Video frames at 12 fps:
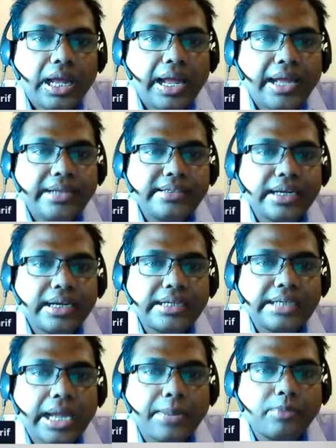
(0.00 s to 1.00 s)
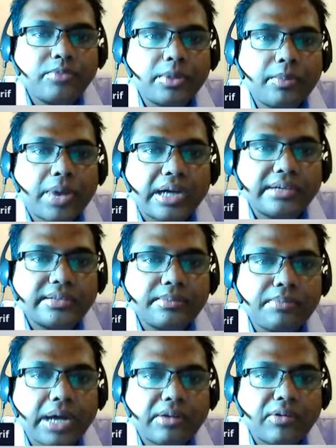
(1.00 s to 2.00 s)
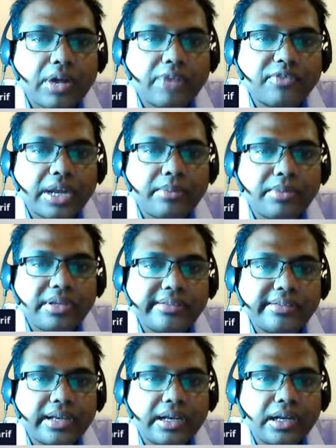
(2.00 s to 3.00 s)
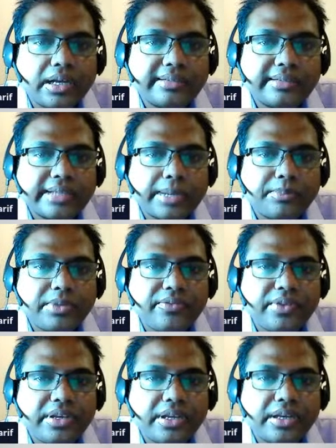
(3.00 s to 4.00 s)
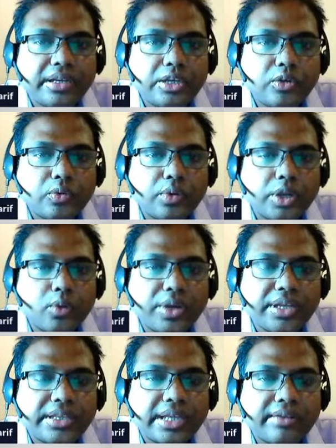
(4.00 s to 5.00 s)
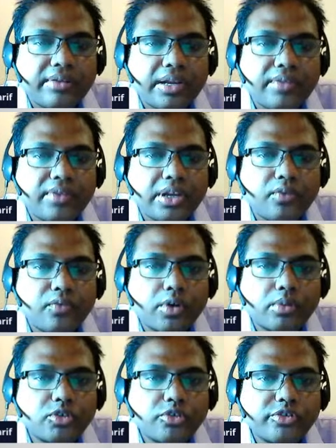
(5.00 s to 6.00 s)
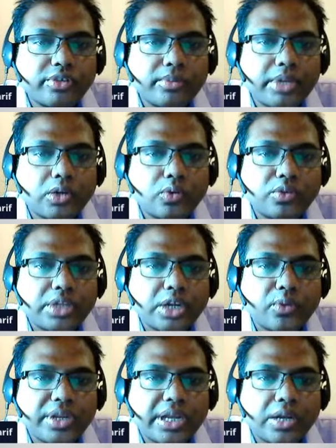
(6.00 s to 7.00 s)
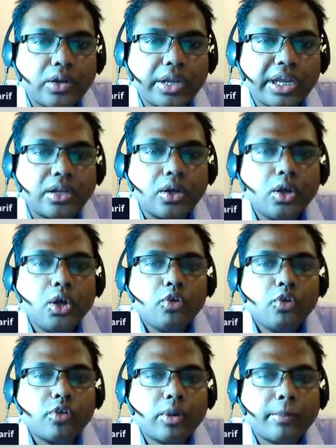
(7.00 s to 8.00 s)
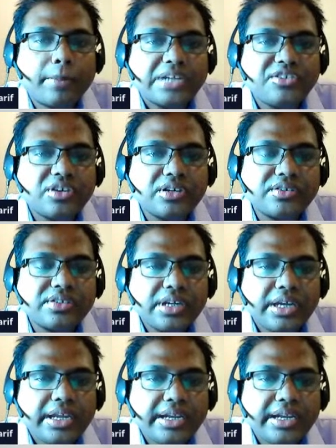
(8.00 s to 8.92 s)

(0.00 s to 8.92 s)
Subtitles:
And the type of the bar graph can be subdivided into a way that relevant information similar to that we can get from pie charts.